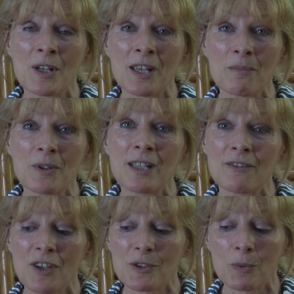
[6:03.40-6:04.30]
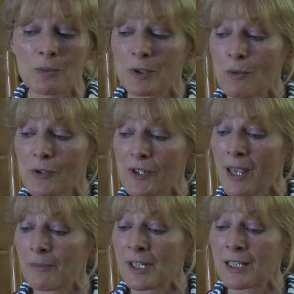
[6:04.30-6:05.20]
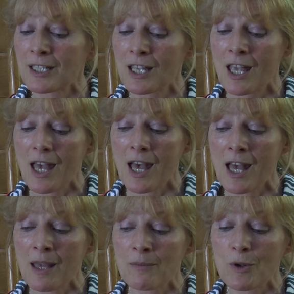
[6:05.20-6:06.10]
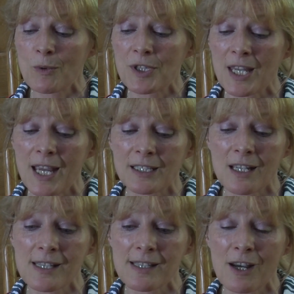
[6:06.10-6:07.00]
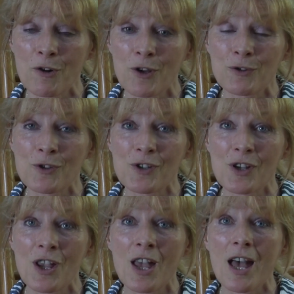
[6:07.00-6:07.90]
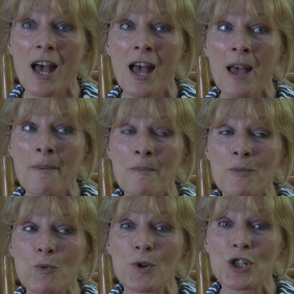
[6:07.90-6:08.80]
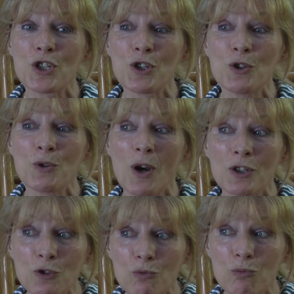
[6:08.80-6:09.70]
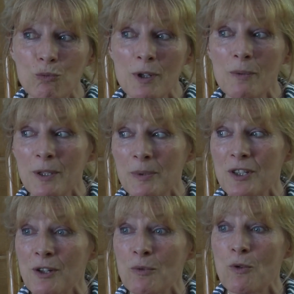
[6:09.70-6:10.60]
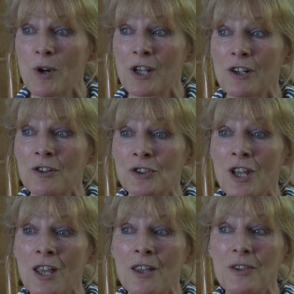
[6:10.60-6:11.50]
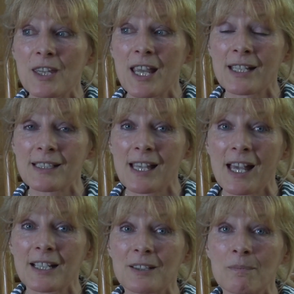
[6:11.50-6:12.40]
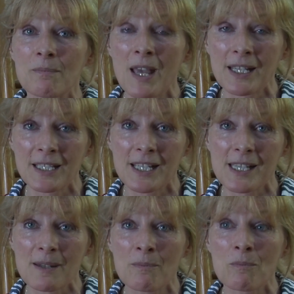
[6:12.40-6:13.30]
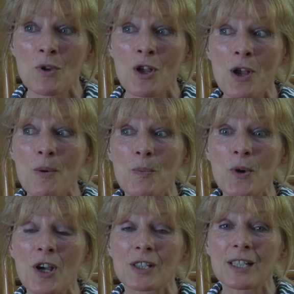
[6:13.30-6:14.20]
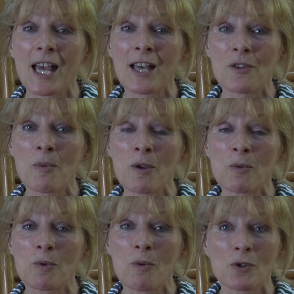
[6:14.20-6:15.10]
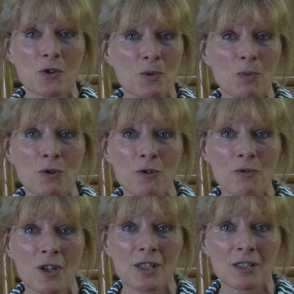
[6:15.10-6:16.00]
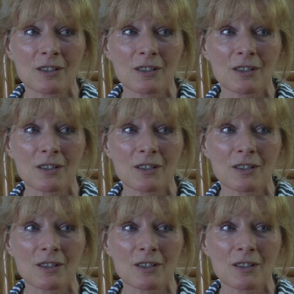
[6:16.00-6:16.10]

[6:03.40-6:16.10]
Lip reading: And I believe that's probably what's happening with the ectosterones. We will be doing more work on the exact mechanism, but at the moment we wanted to prove that